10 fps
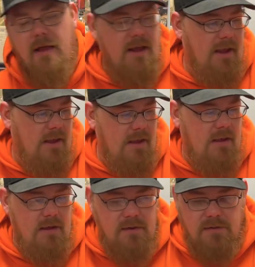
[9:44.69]

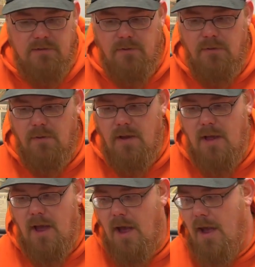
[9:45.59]
And so
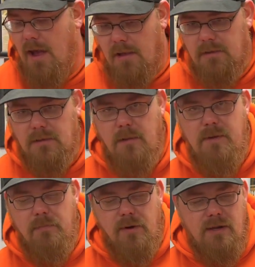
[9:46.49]
let
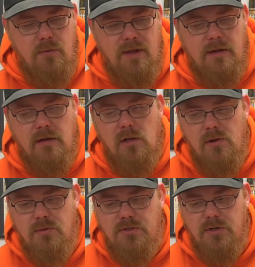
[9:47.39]
me bring you in
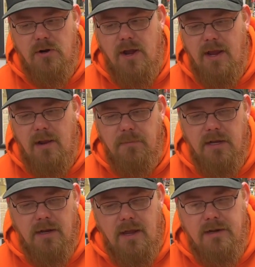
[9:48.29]
closer, and I'm
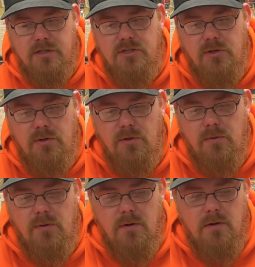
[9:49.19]
gonna kind of show
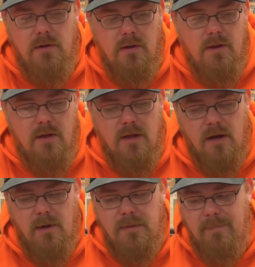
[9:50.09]
you
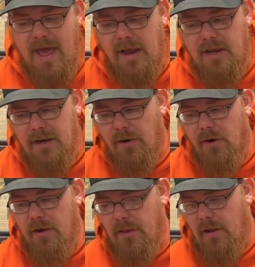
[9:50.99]
on the back
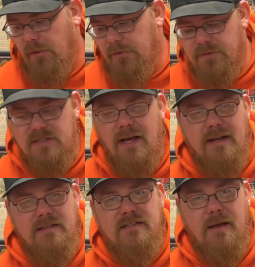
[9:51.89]
here, and I'll do the
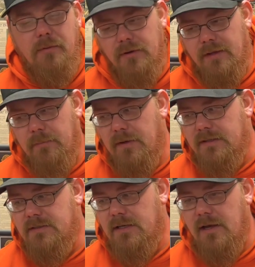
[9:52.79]
sides separately,
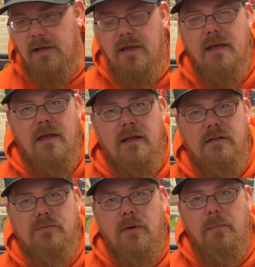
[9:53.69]
but
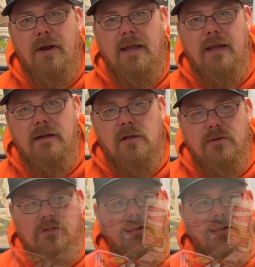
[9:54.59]
just want to bring you in closer.